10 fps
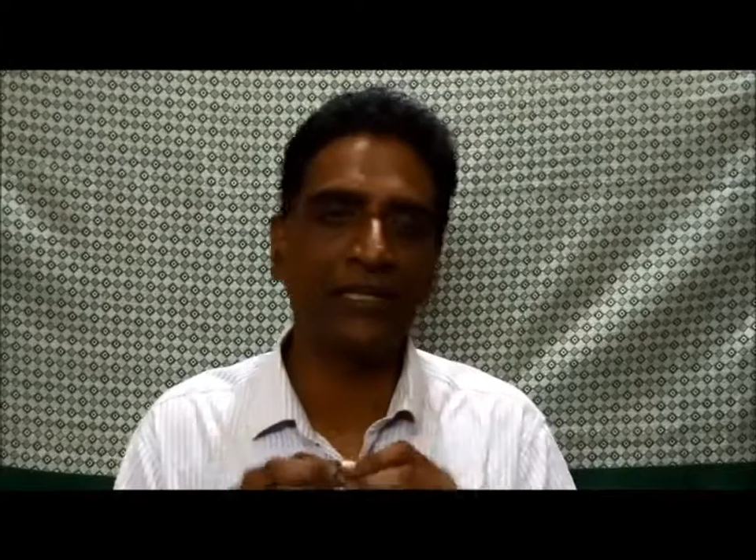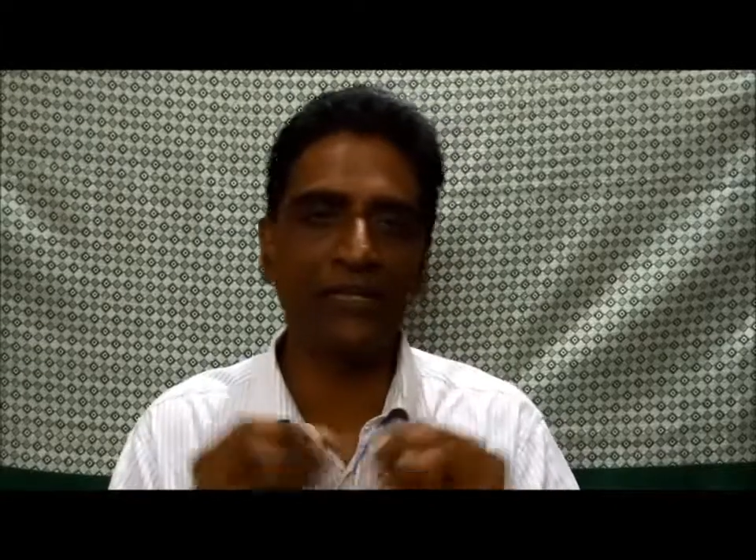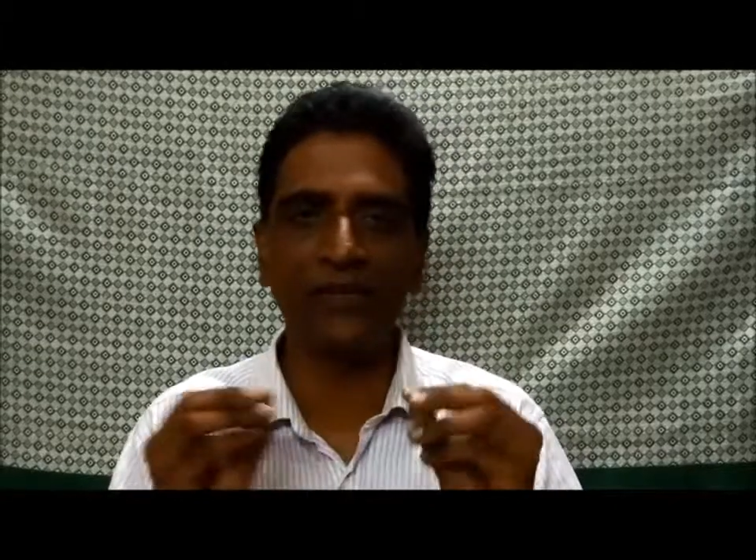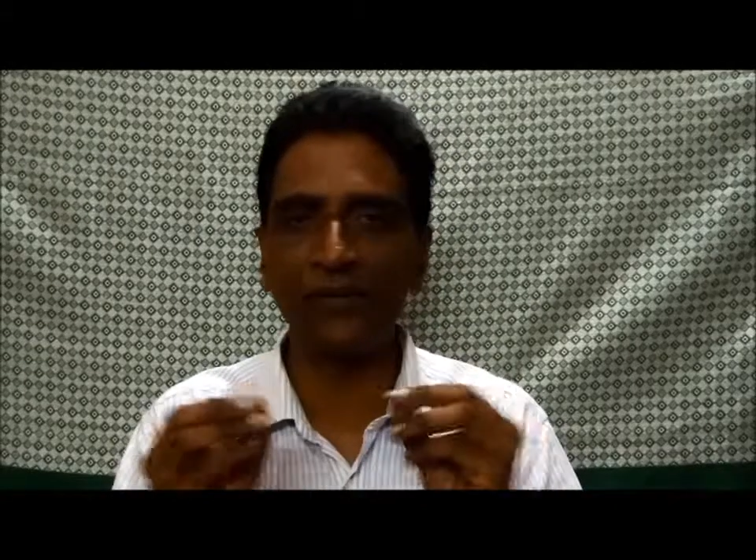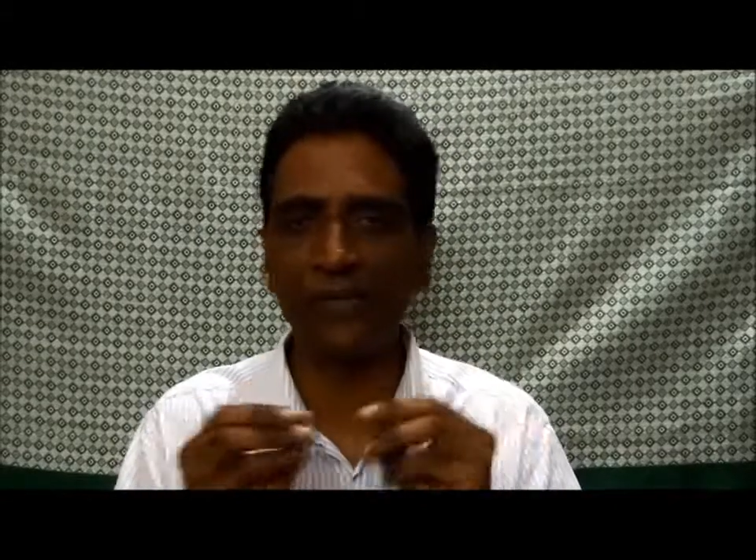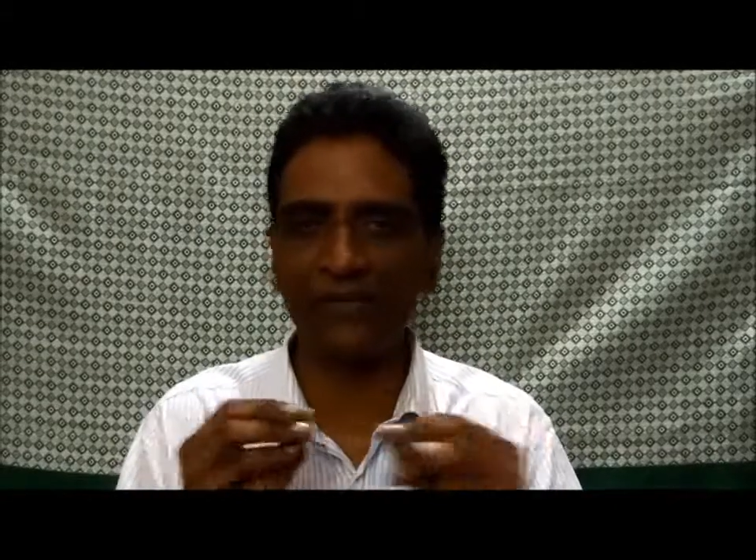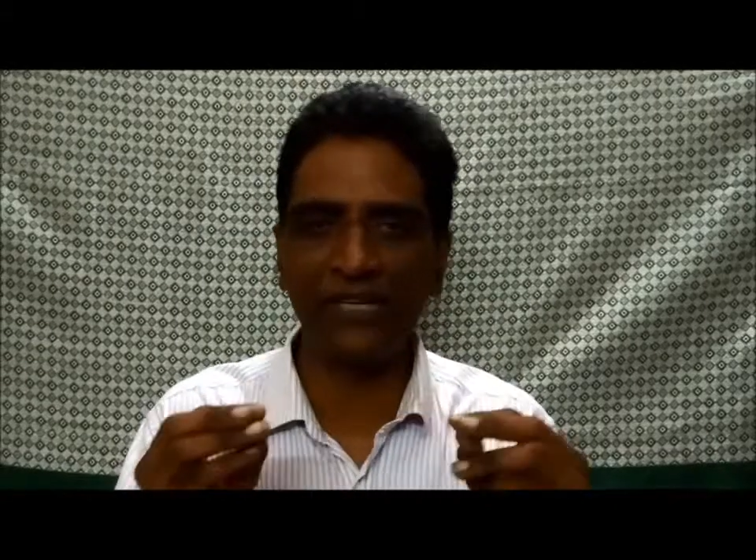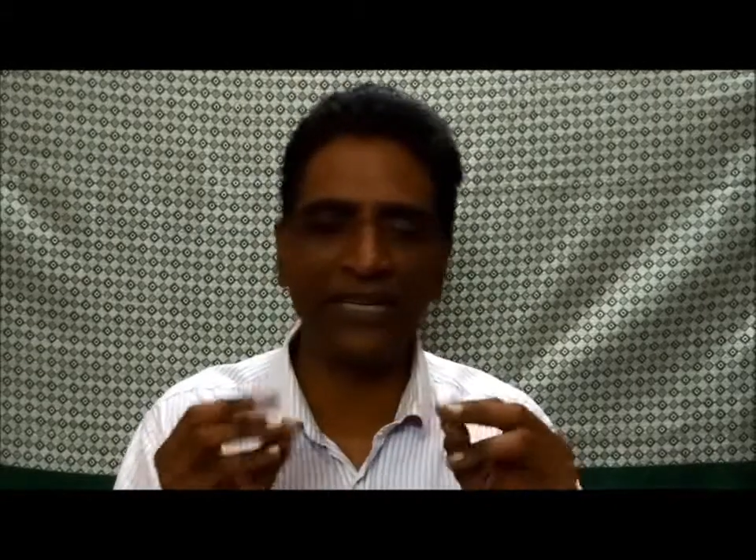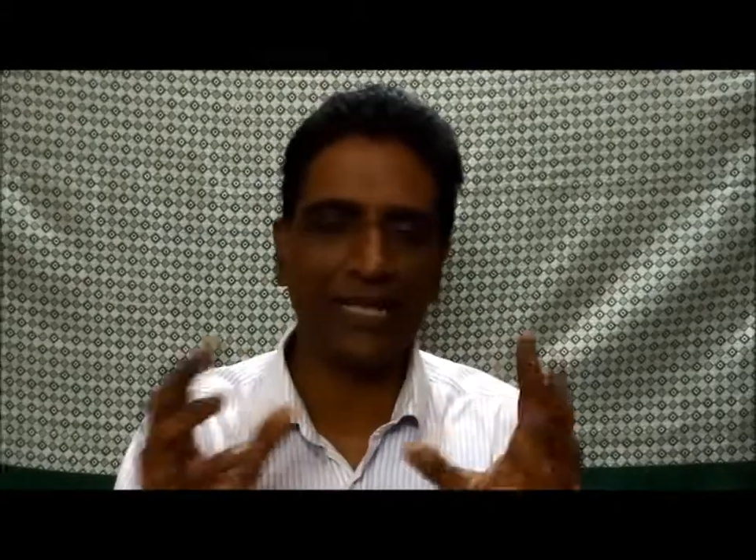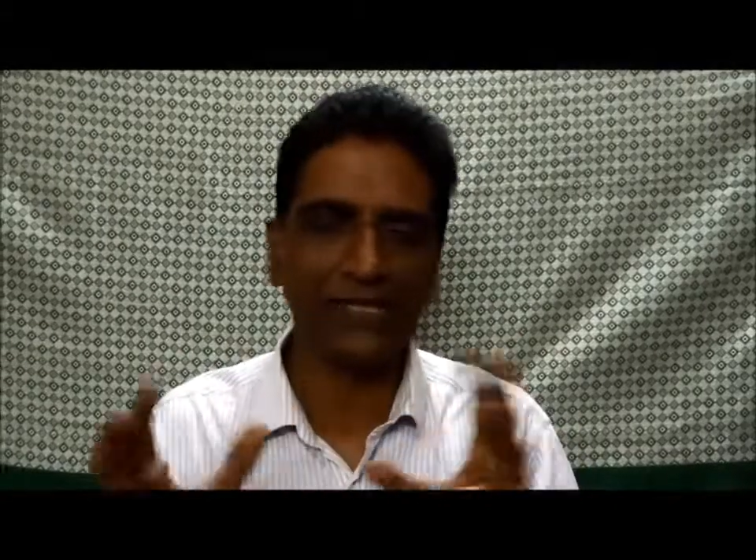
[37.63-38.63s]
and they were being
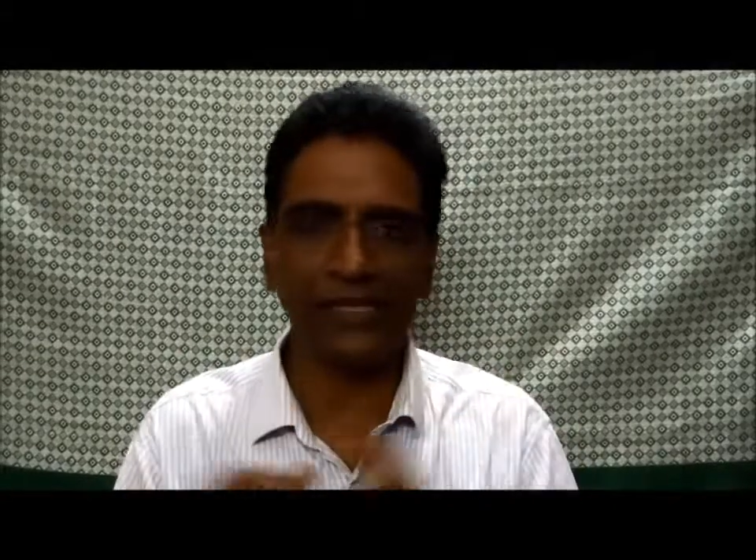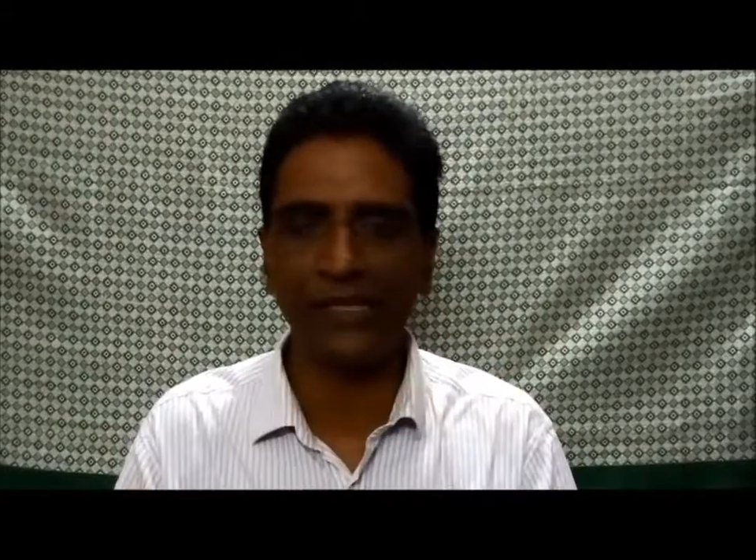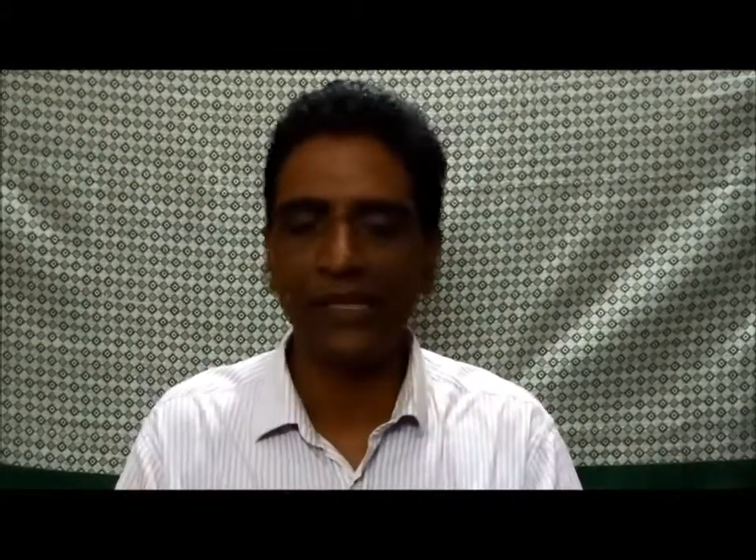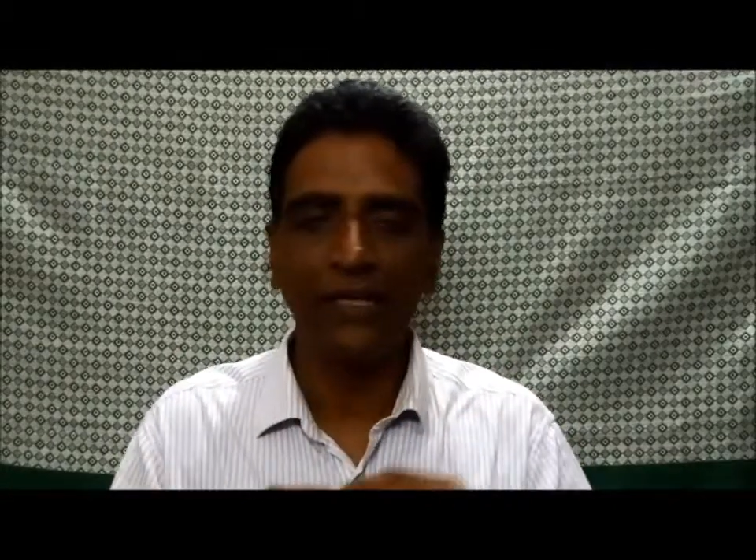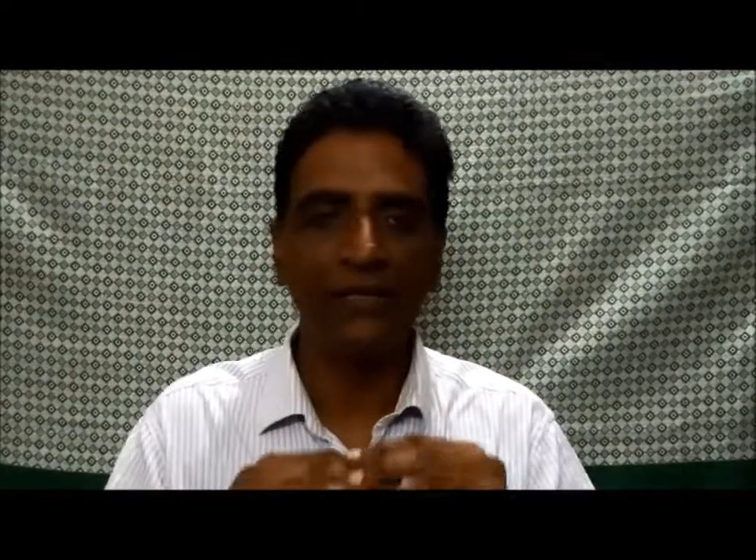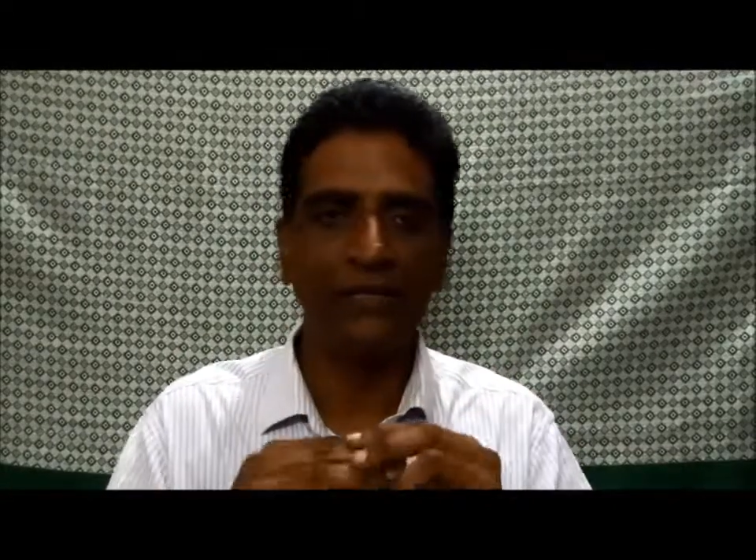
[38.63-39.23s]
very nasty.